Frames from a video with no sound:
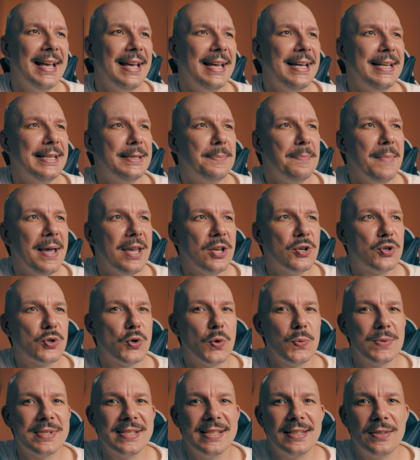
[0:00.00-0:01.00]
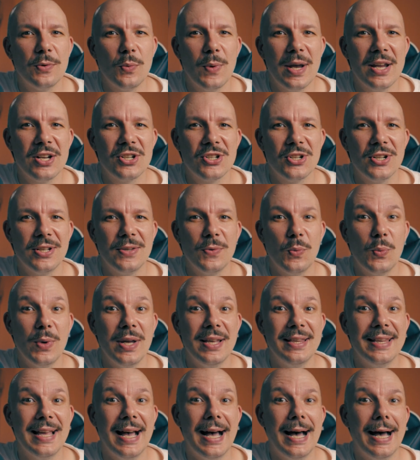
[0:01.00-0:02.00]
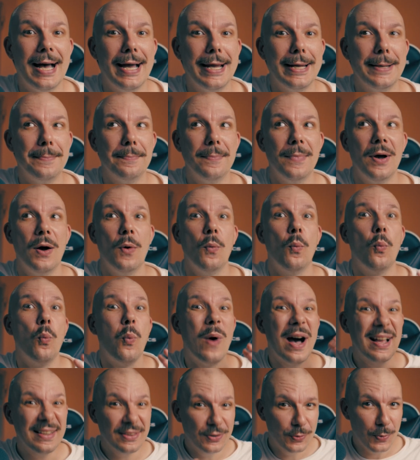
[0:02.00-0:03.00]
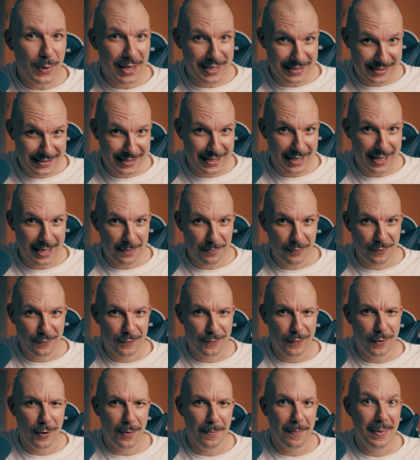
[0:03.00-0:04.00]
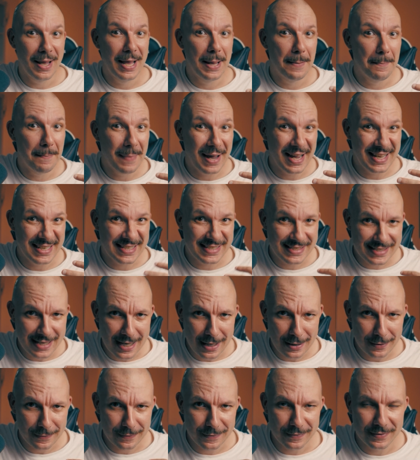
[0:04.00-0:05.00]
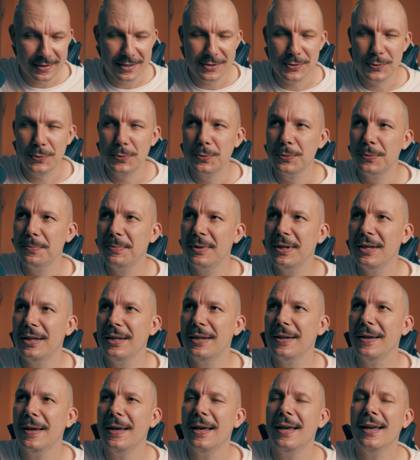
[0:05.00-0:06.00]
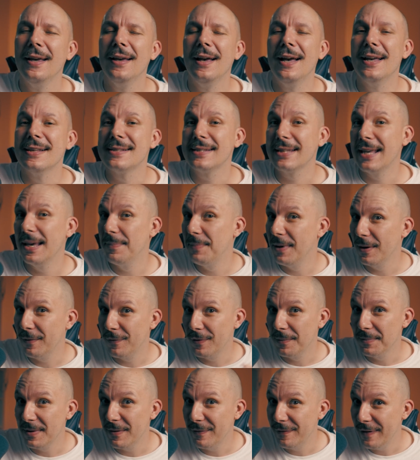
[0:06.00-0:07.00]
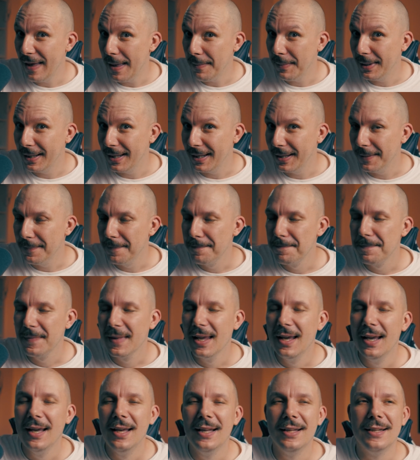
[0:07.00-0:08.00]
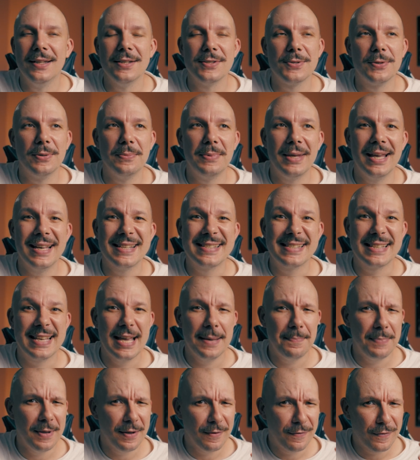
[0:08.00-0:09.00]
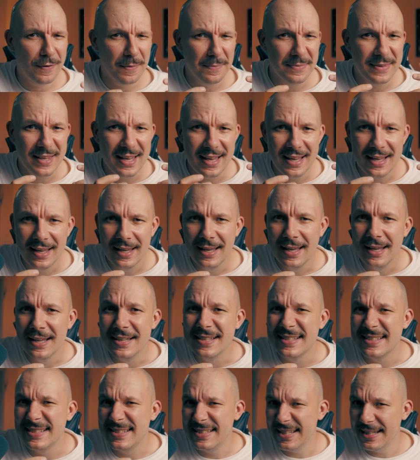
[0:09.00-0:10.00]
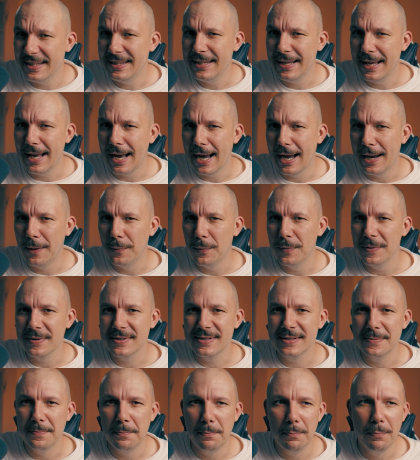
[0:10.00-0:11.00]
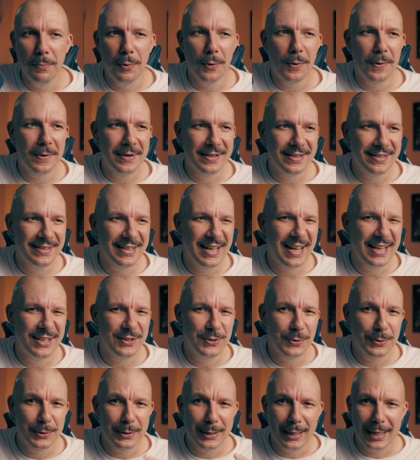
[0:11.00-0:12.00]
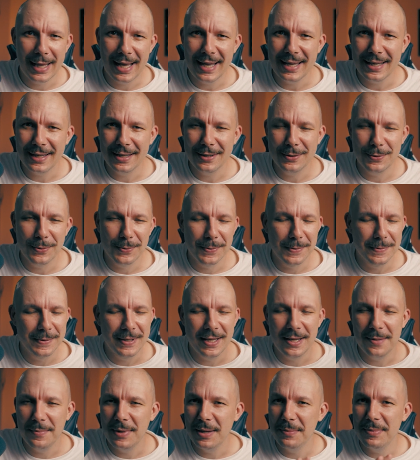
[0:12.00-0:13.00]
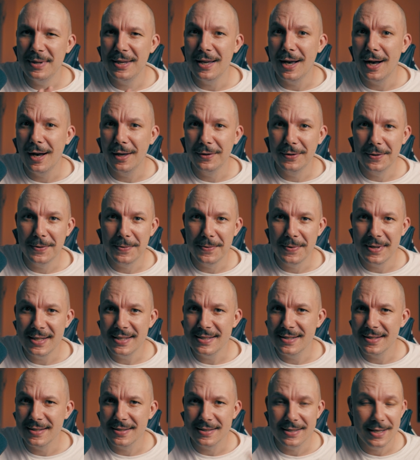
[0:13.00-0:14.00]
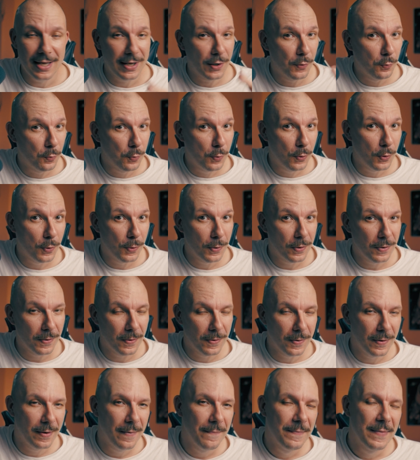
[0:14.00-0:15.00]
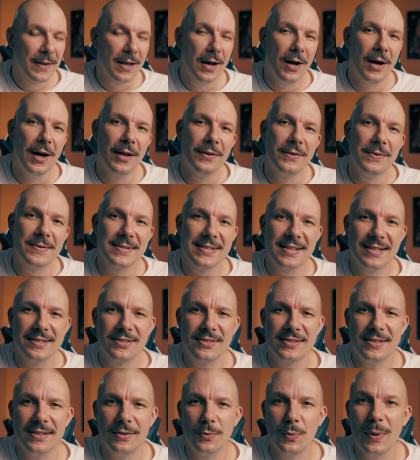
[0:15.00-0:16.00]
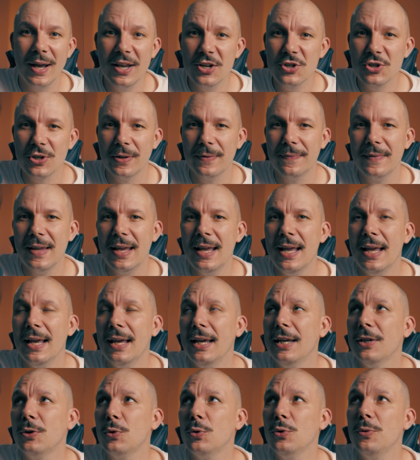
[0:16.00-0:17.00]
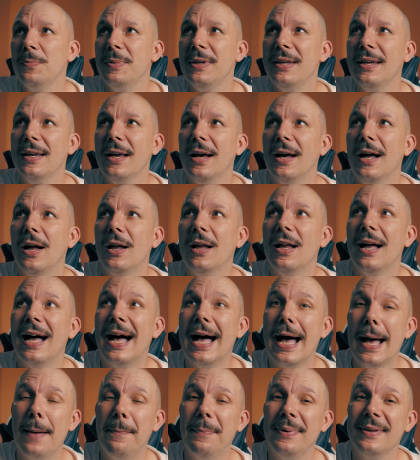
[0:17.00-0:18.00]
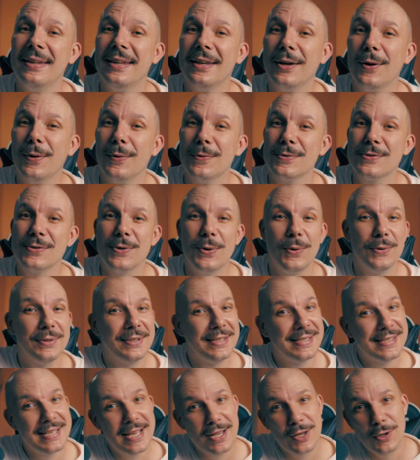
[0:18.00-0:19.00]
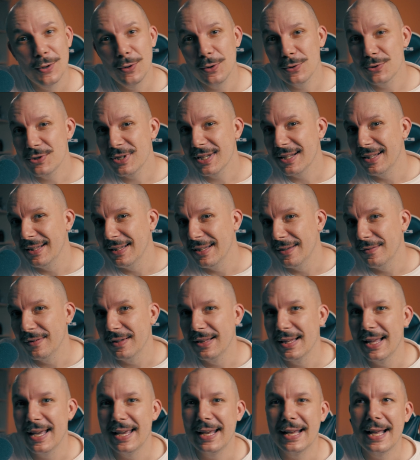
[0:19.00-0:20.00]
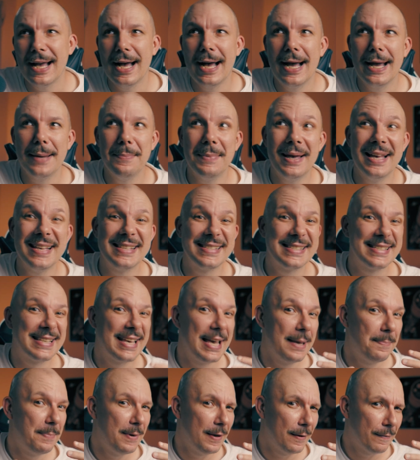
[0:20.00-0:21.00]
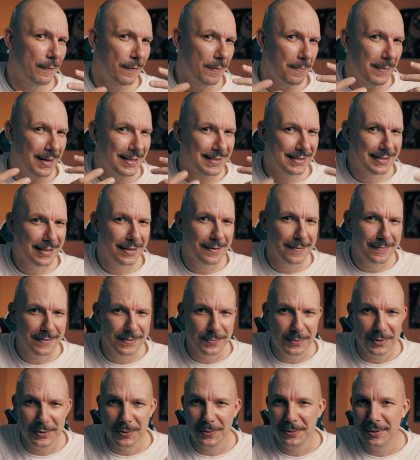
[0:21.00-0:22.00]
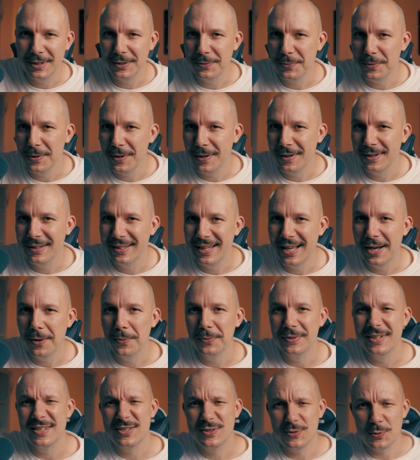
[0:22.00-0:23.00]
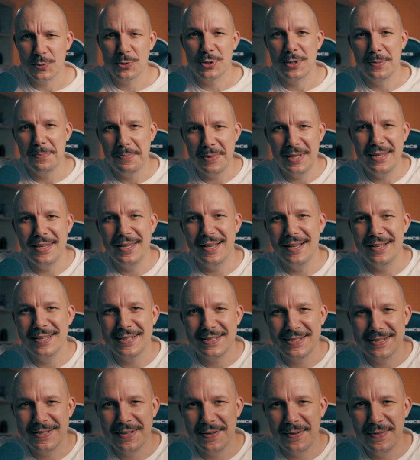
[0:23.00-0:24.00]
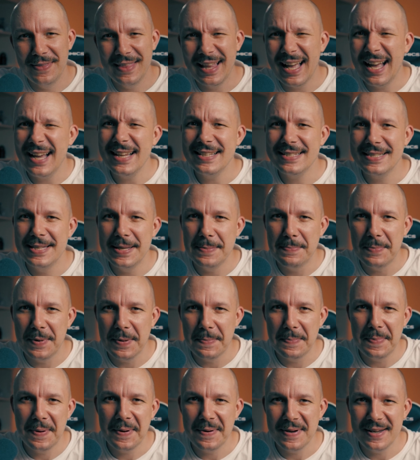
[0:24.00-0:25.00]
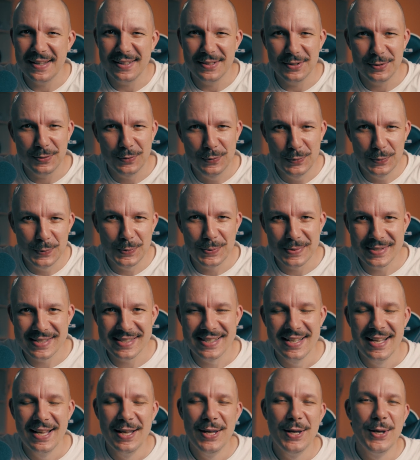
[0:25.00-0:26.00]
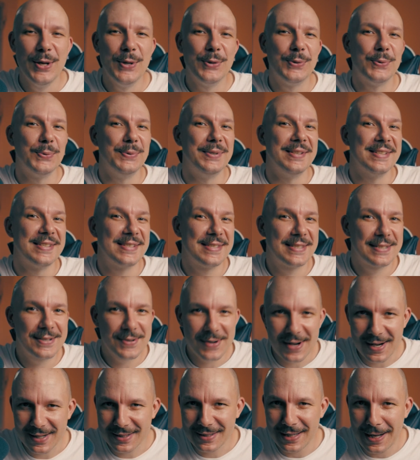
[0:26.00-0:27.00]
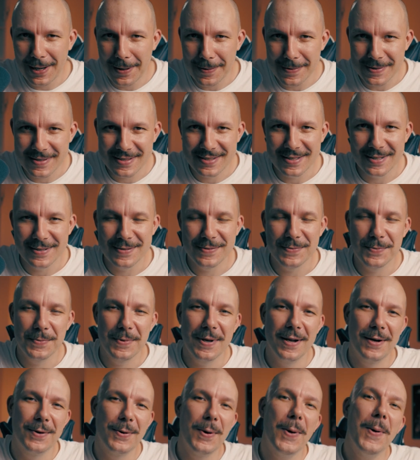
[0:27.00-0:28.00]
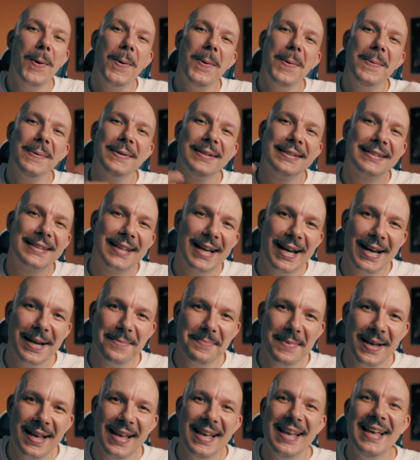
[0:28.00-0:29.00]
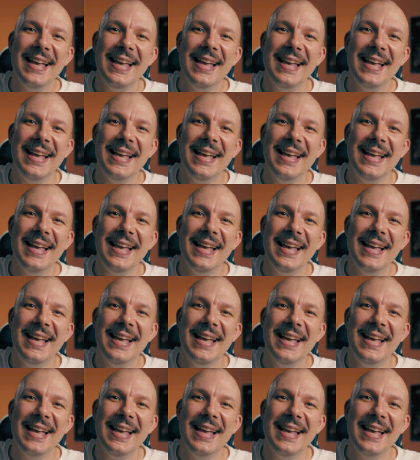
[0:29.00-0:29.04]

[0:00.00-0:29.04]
it may show situation when I want to escape from myself. This could be escaping from the family. This could be escaping from the city I was born in. I don't like it, or there may be other reasons like war or other such situation. It could be happening also on the psychological level, like I'm escaping from myself. We know that we are now, the social media is nicely preparing the tools to distract ourselves. We are all the time